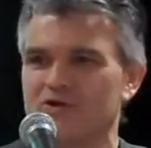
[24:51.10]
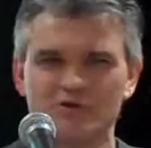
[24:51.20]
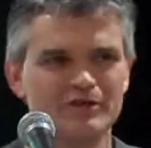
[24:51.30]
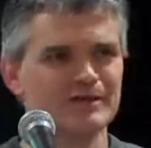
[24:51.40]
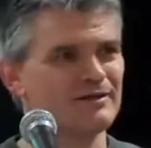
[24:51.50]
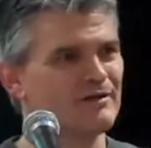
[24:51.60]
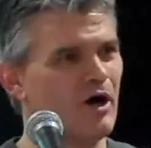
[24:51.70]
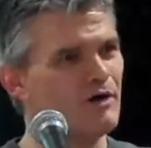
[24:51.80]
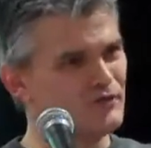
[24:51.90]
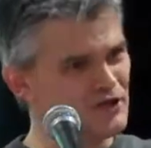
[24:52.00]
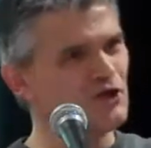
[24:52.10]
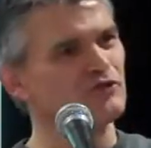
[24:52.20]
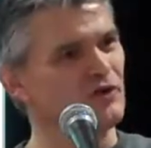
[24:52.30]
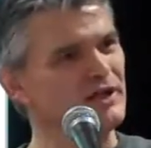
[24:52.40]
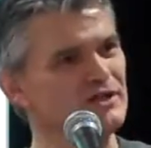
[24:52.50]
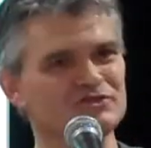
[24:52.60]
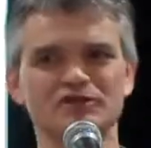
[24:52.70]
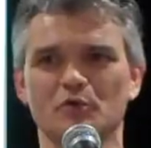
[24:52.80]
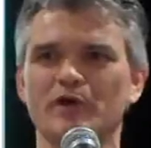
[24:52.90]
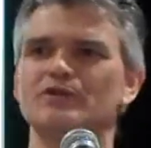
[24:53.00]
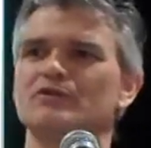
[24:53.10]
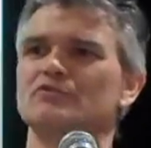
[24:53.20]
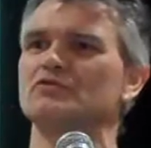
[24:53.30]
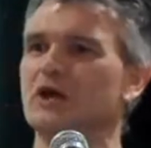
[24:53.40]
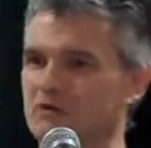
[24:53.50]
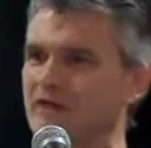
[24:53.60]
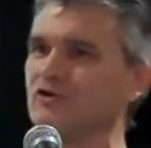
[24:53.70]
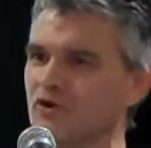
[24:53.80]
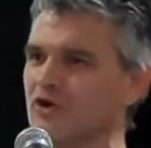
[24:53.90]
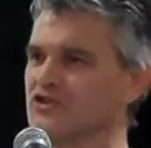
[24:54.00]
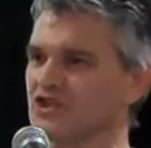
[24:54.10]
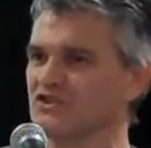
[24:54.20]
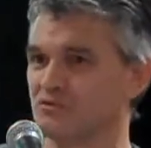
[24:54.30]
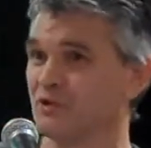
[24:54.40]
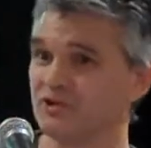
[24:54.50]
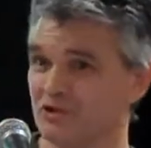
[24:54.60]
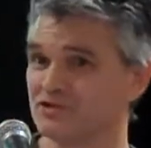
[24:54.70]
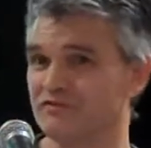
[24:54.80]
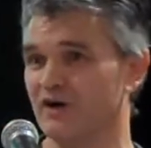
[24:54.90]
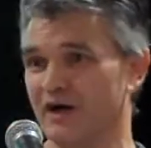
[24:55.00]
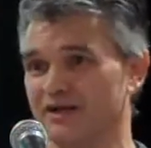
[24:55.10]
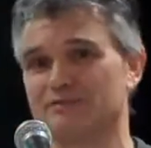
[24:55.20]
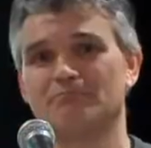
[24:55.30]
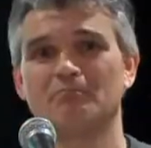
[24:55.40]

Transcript: Do you think after he got released, he went to go and have a look at Jesus being crucified?